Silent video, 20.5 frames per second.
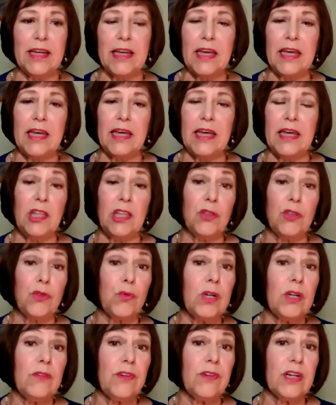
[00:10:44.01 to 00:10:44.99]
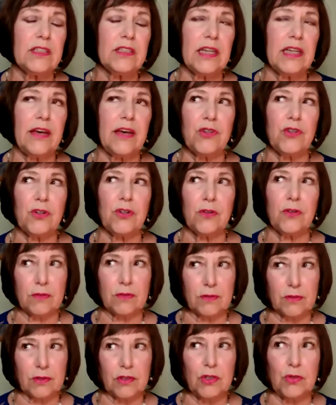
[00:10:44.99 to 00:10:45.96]
And the three of us,
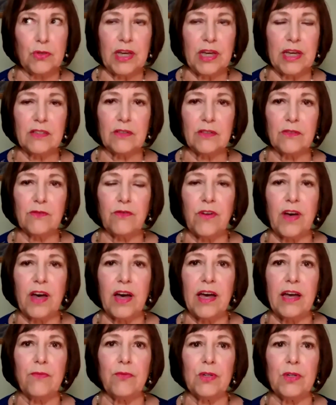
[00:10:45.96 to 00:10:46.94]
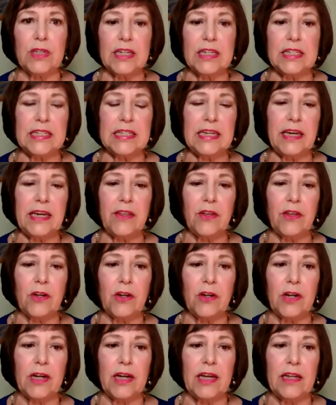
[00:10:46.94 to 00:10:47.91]
after 2005, would get
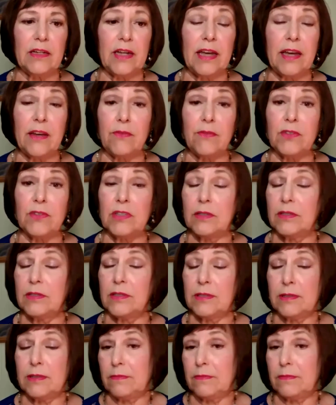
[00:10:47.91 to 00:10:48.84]
together and have